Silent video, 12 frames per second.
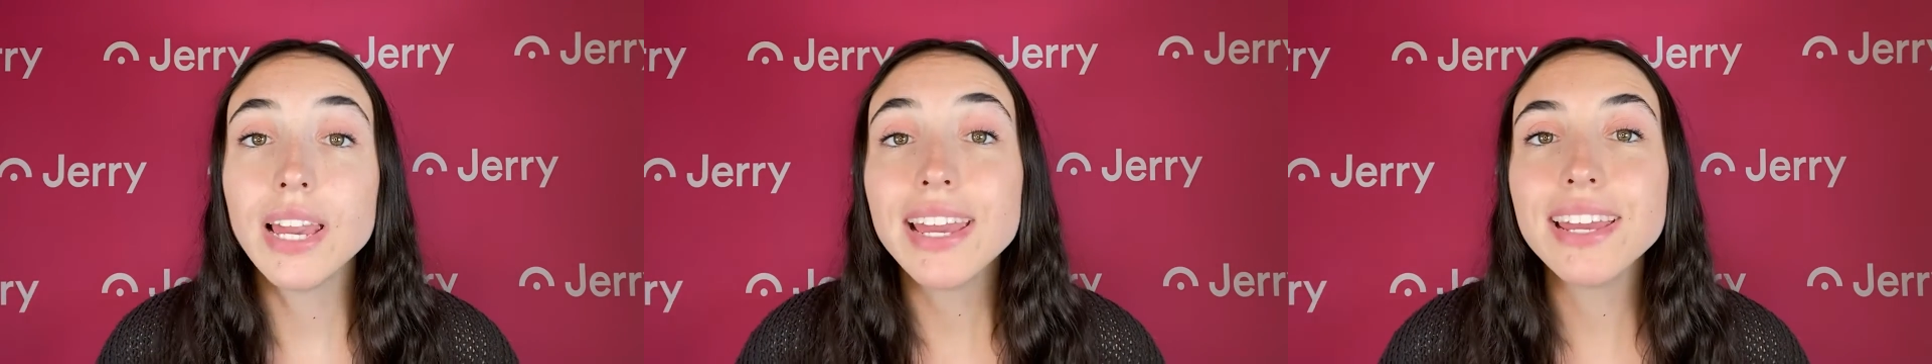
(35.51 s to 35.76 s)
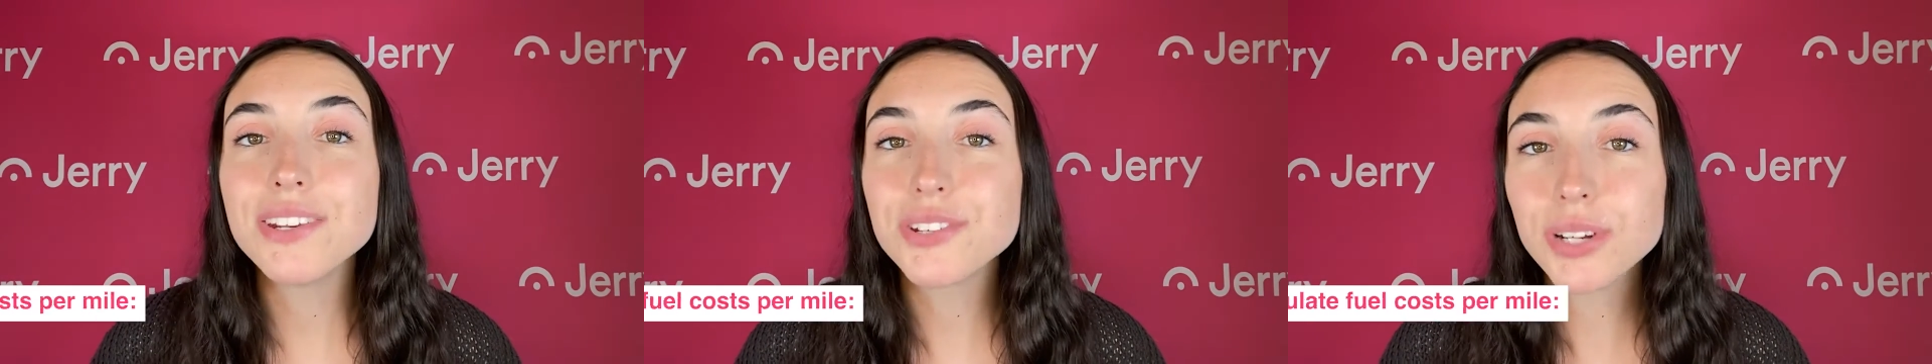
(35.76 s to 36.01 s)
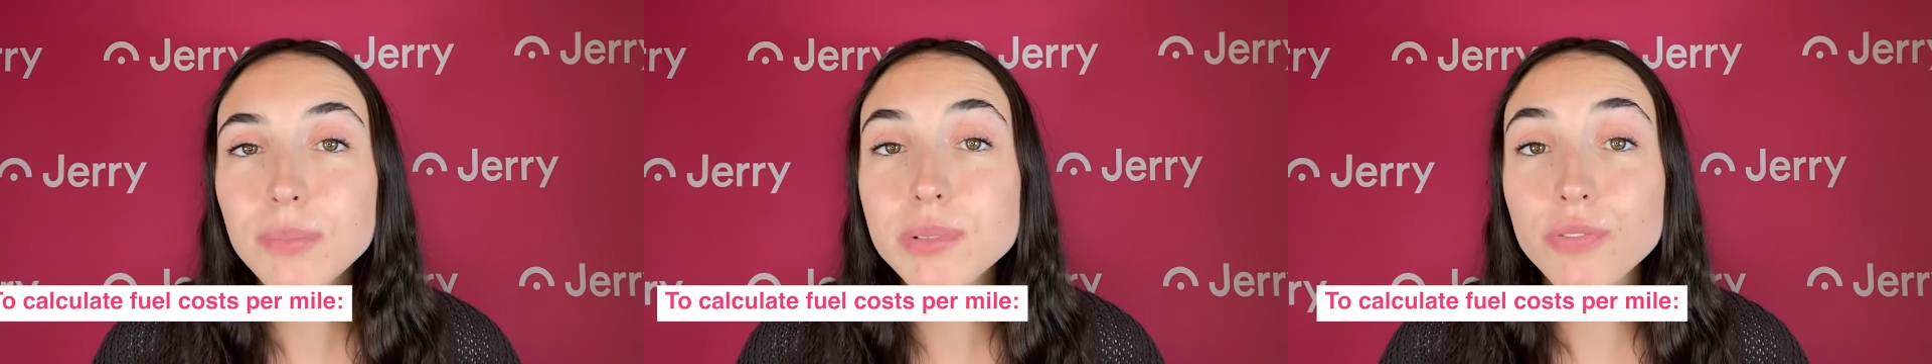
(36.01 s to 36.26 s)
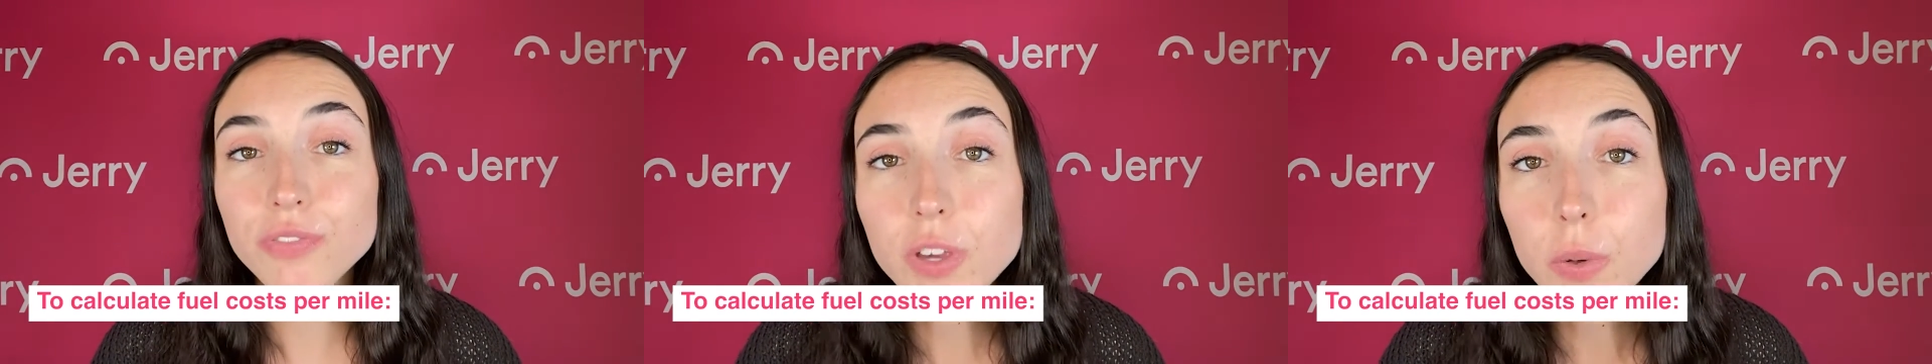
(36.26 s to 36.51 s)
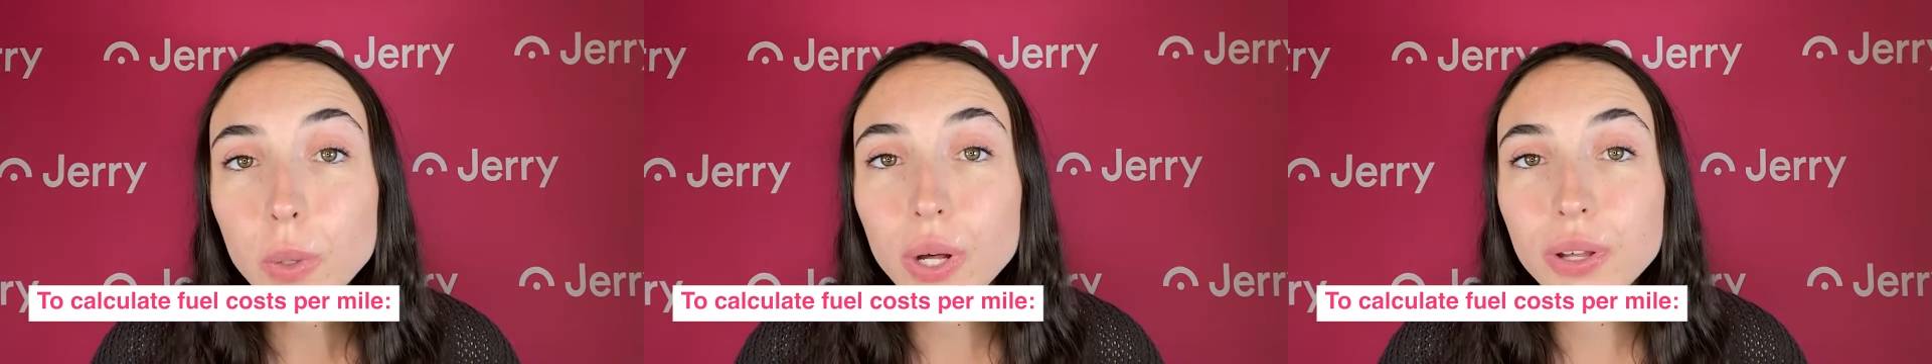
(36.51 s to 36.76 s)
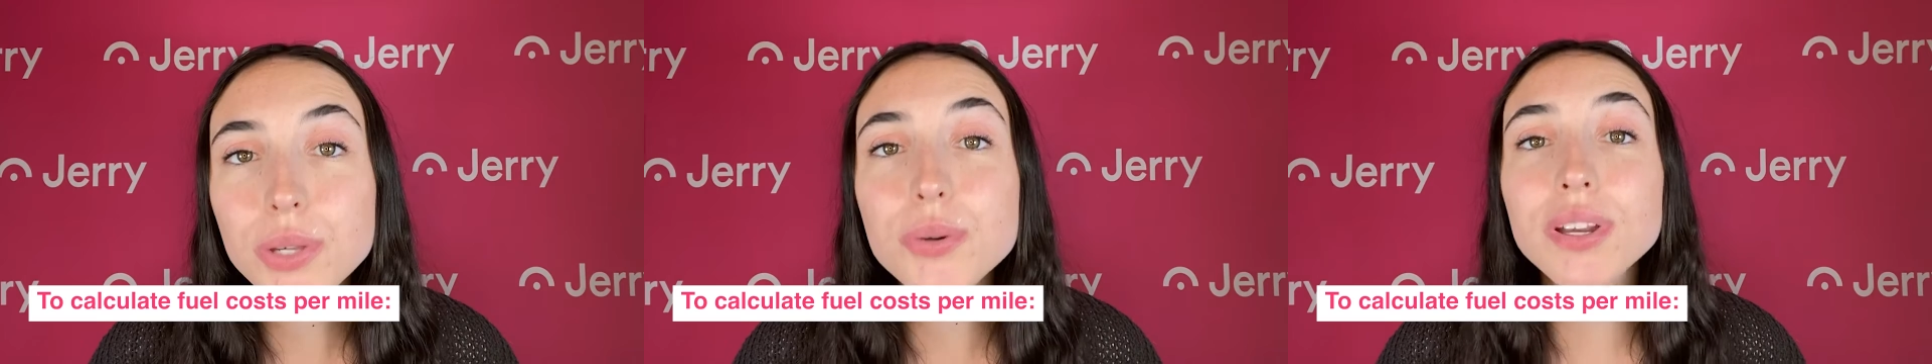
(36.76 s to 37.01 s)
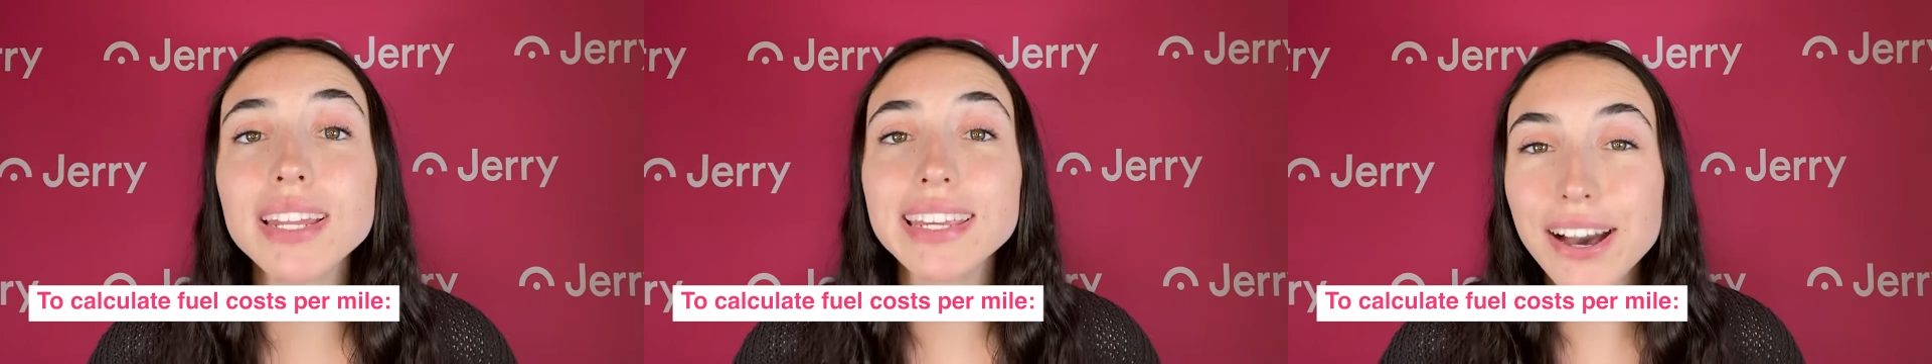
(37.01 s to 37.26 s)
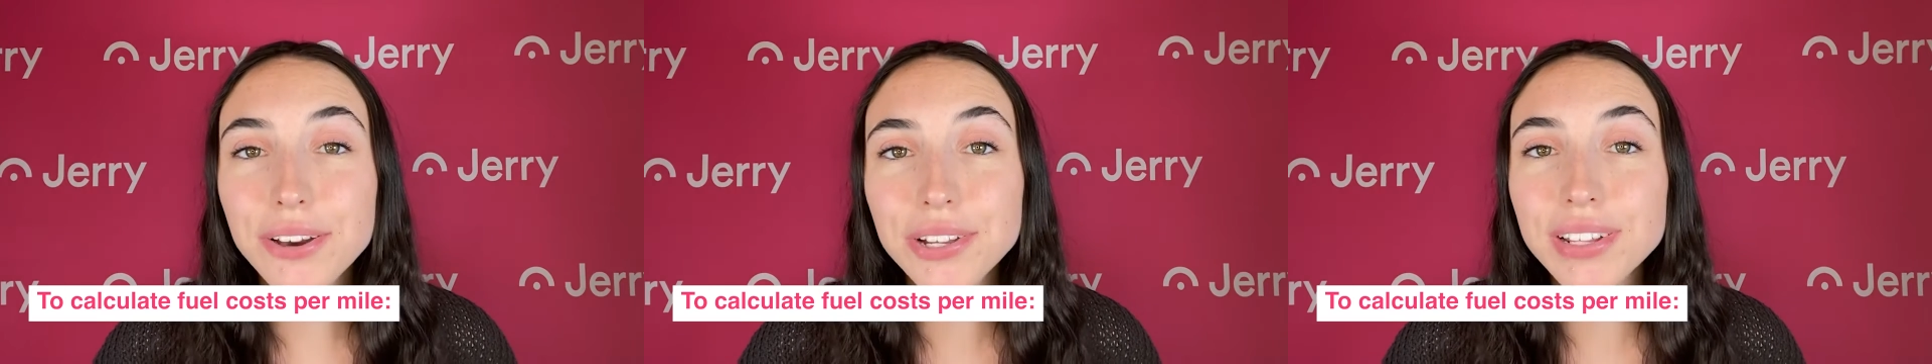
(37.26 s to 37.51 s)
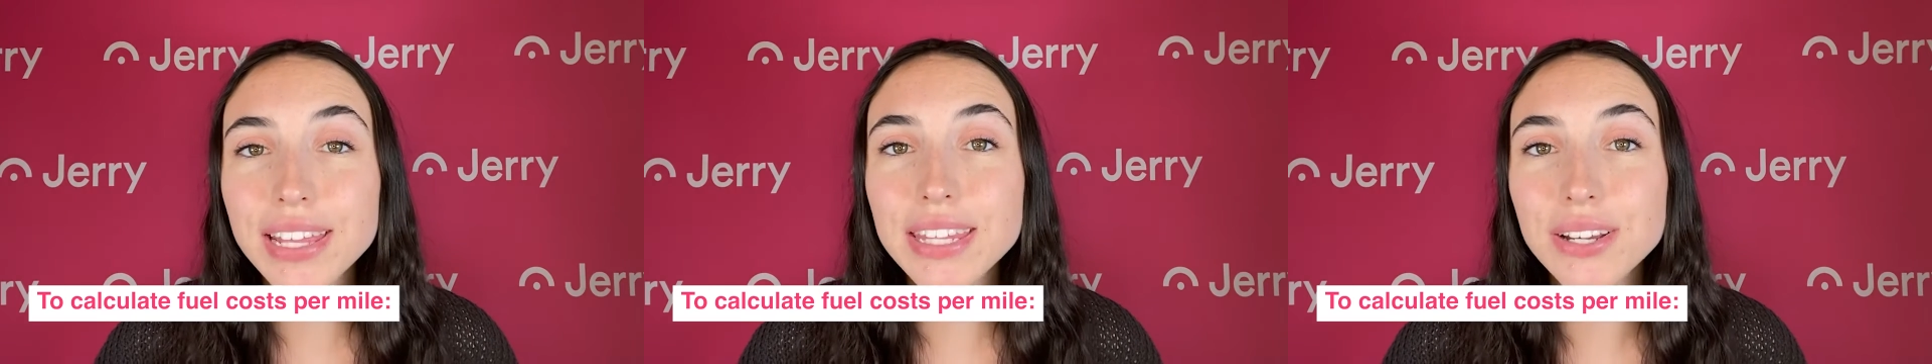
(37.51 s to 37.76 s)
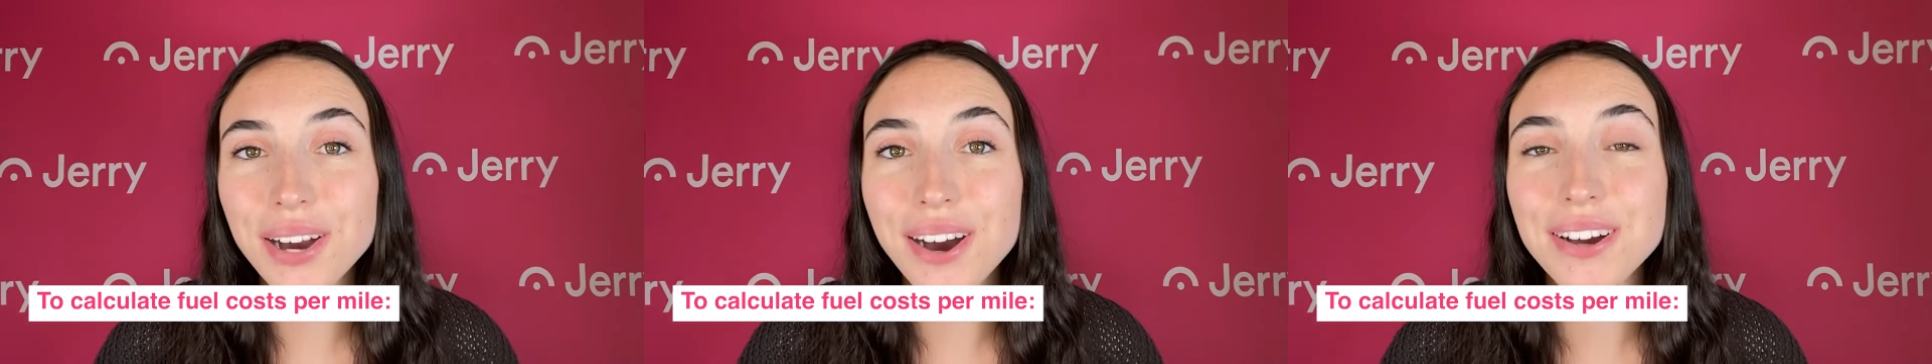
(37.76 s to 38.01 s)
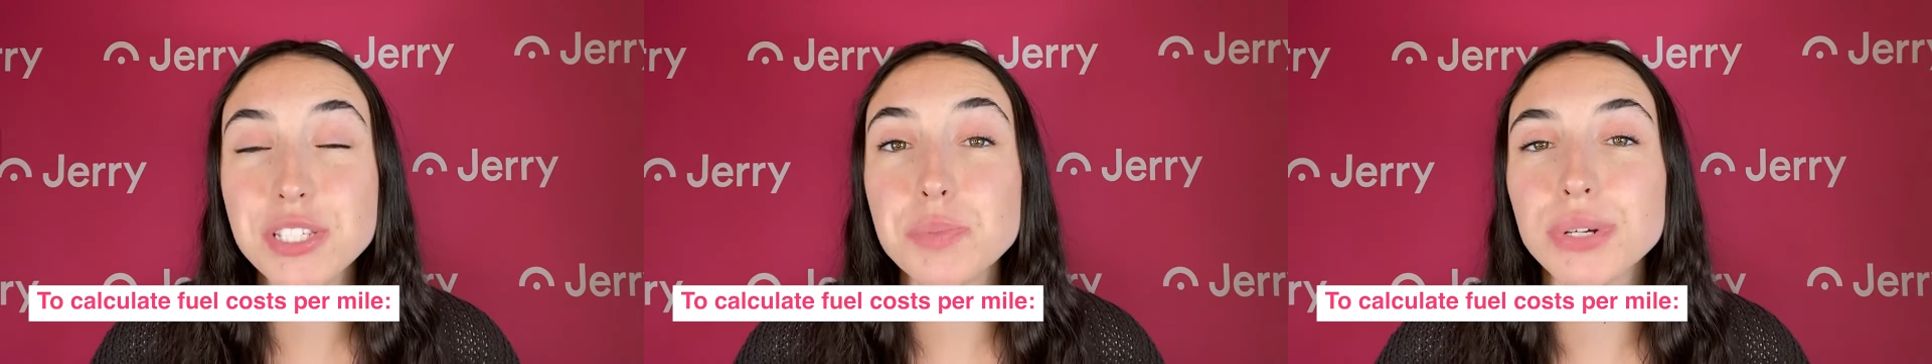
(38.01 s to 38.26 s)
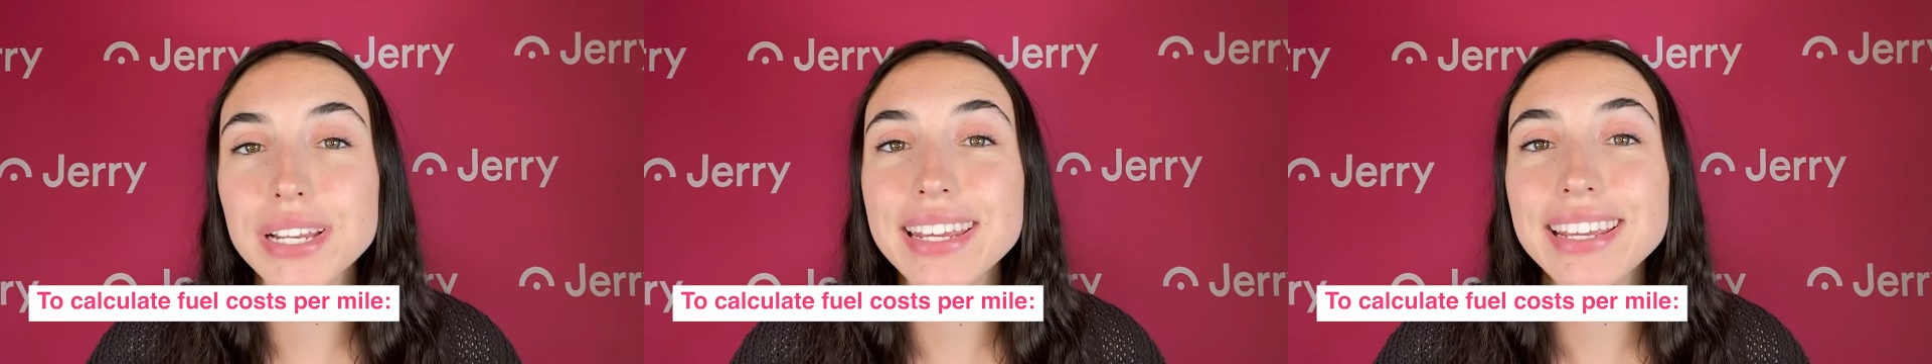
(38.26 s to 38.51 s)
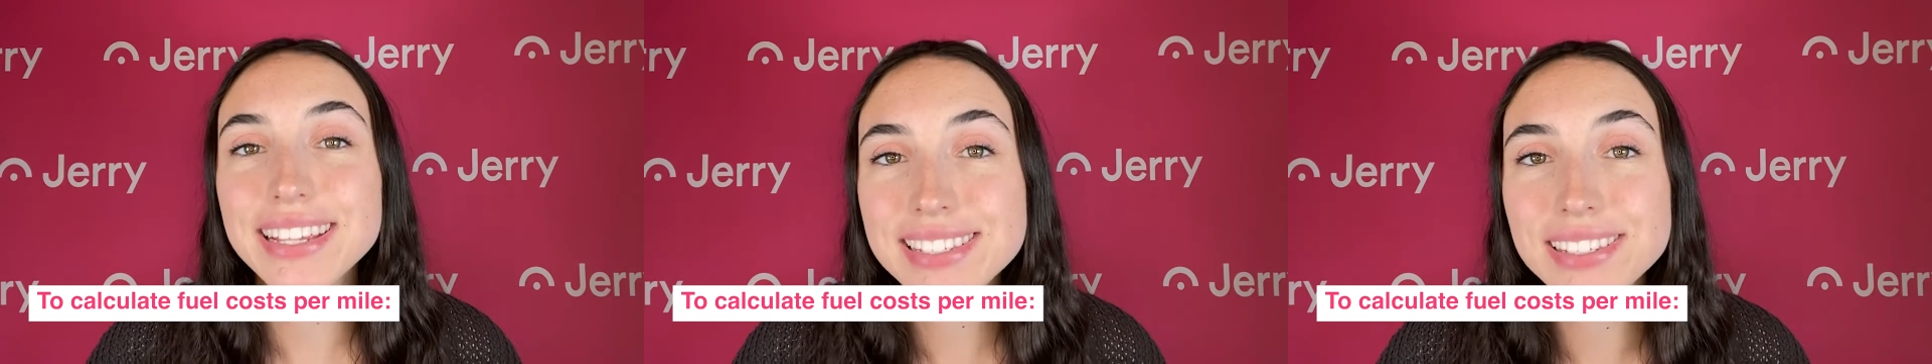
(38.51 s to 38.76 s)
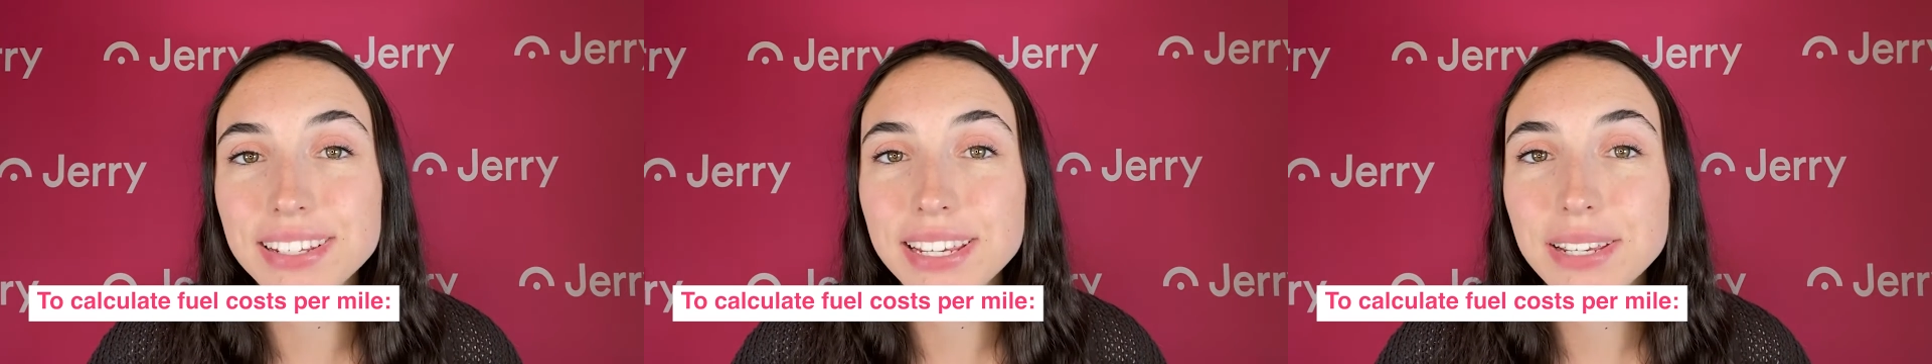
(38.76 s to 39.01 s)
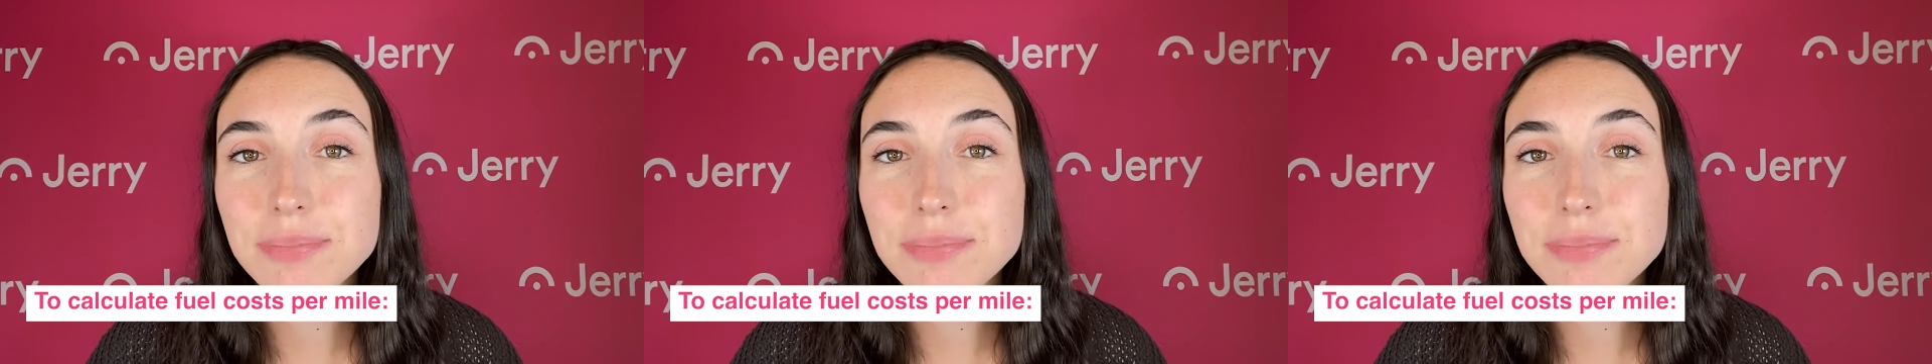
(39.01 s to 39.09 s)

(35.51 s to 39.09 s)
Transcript: In terms of fuel, you can calculate the cost pretty easily.